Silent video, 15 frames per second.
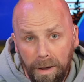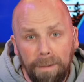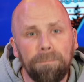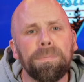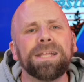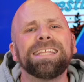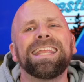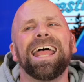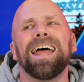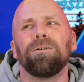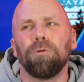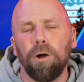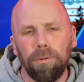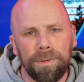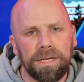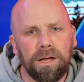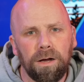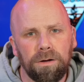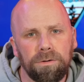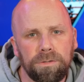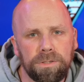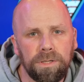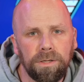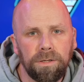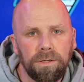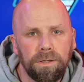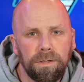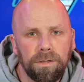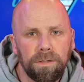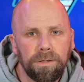but then Roman goes,
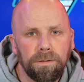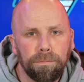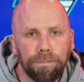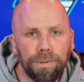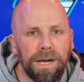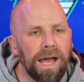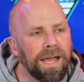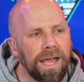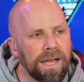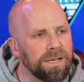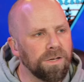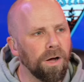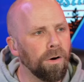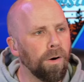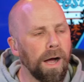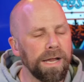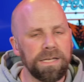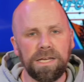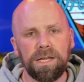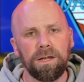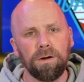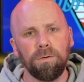but I had no idea